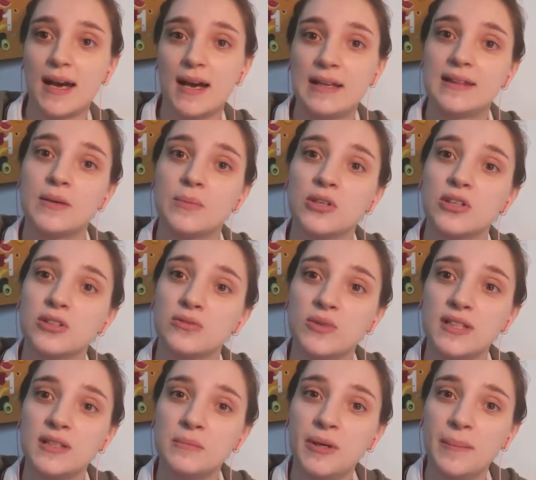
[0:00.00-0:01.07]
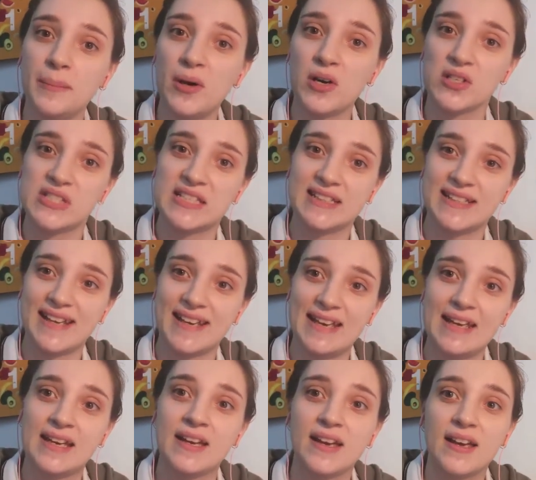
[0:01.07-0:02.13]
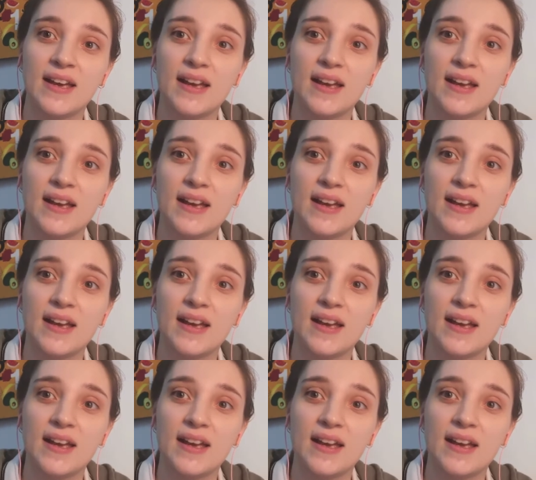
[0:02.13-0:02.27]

and then we're gonna read them on Boxing Day,